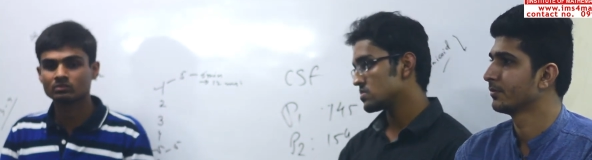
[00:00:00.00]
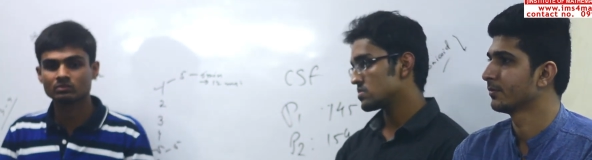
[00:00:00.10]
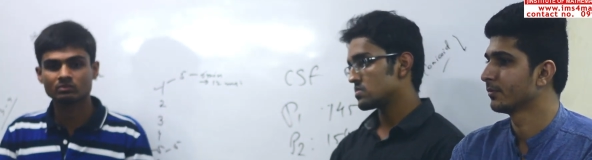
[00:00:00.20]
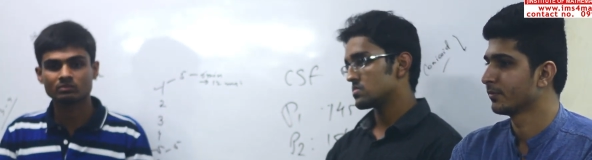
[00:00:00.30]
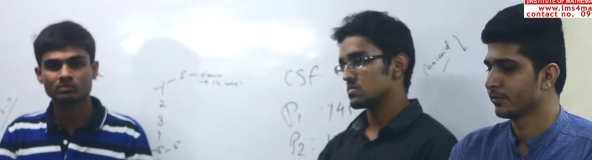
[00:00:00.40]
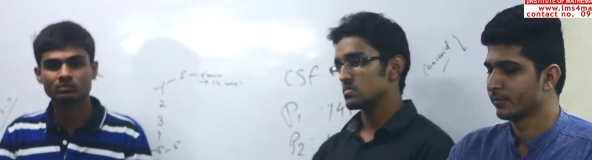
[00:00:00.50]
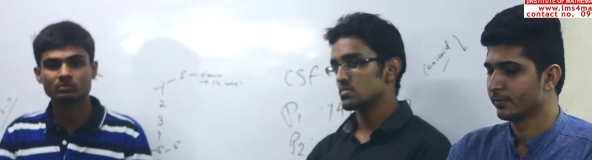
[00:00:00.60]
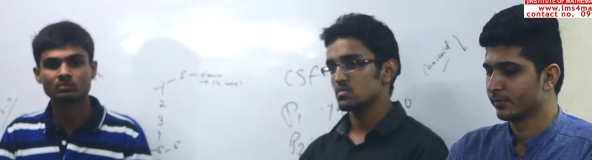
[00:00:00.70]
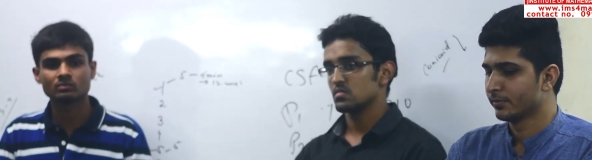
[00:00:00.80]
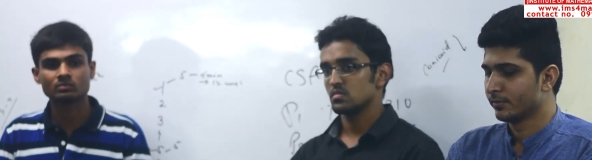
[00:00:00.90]

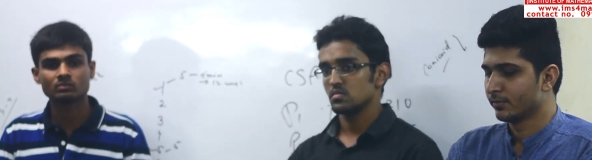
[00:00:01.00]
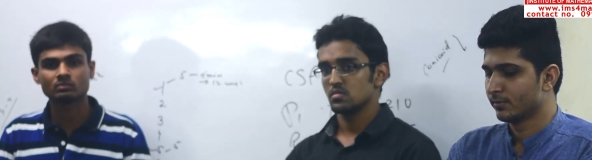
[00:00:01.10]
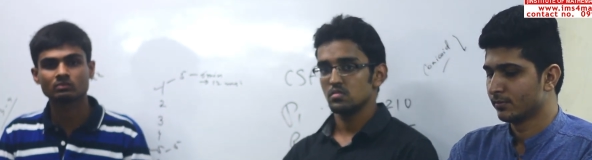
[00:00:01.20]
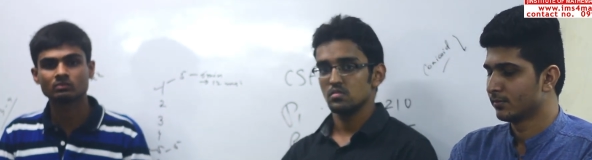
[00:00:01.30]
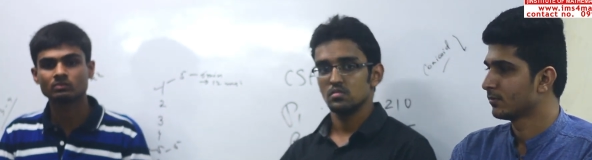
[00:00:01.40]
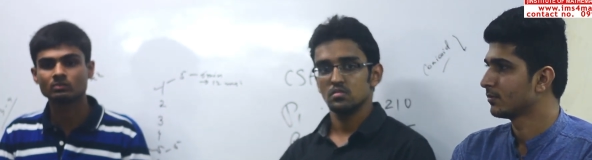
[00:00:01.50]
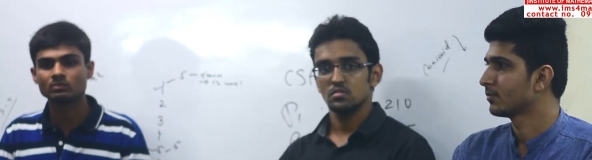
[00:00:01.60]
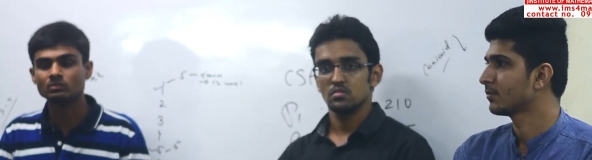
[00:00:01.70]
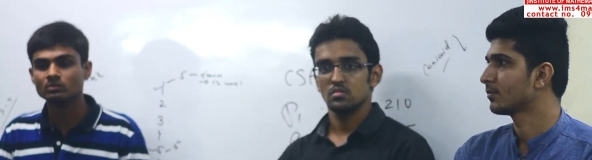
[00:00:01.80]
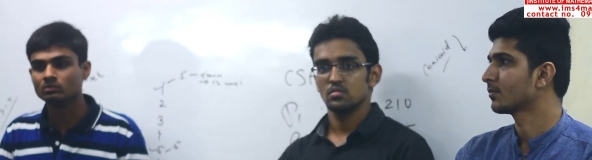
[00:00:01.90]

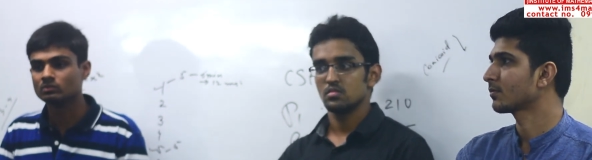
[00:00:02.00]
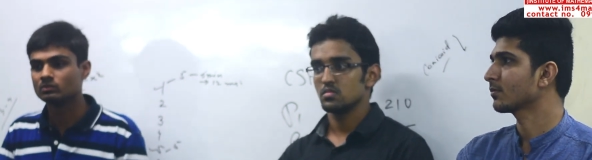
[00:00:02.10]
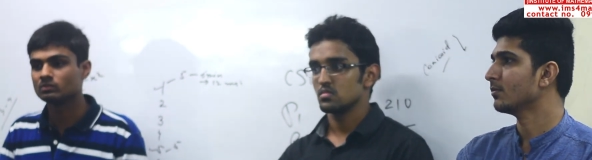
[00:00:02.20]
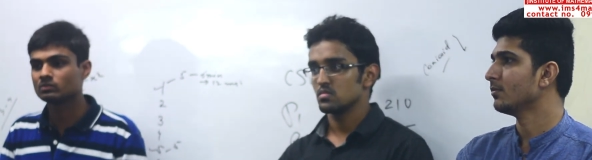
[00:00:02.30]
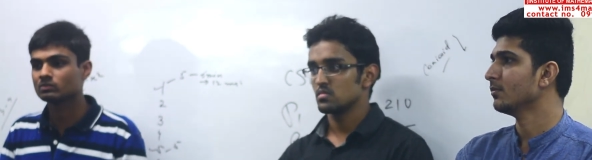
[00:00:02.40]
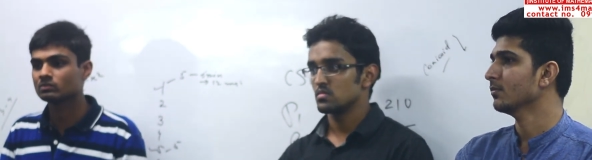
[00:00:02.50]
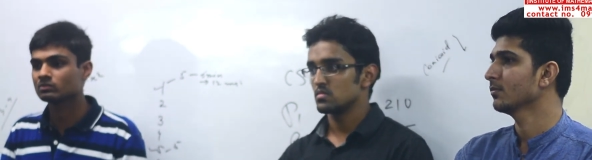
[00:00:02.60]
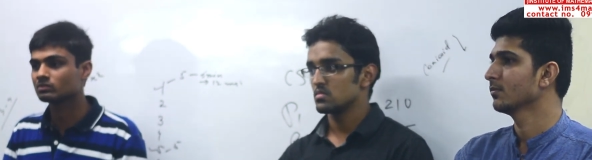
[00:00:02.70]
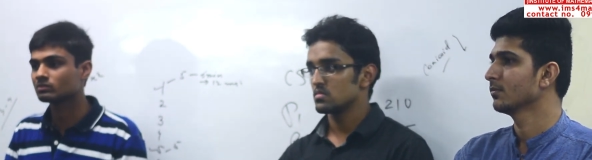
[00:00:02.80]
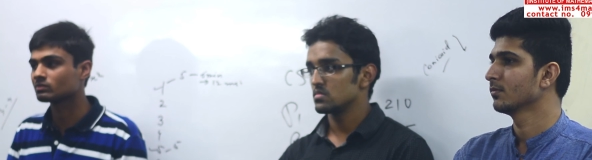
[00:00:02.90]

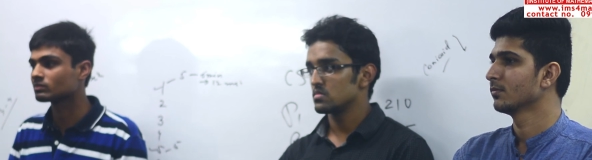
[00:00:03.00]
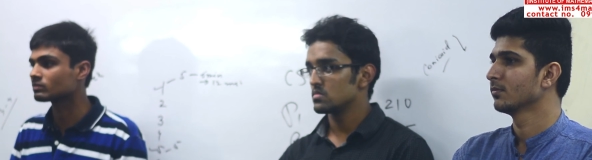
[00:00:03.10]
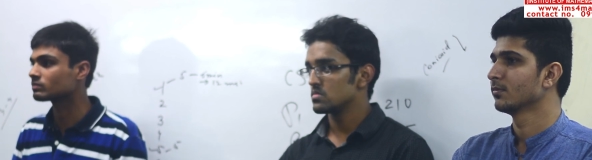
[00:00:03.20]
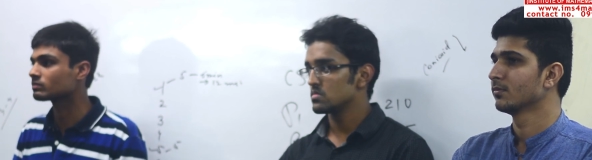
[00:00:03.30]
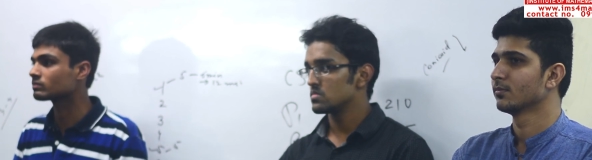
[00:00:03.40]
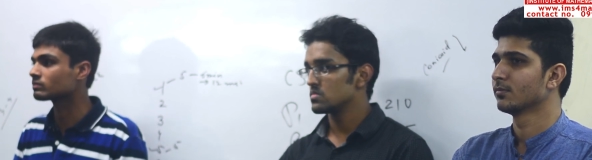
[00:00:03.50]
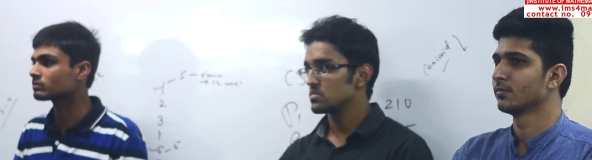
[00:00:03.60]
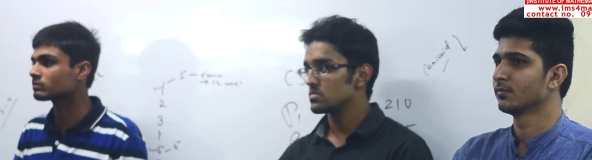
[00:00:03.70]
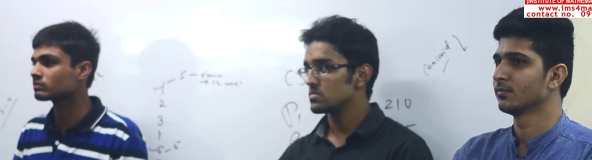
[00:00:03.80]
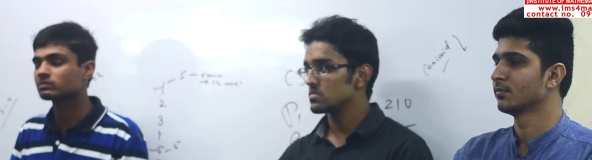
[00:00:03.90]

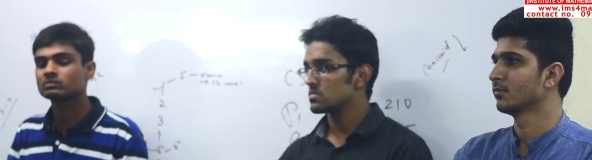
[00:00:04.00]
Nothing is said.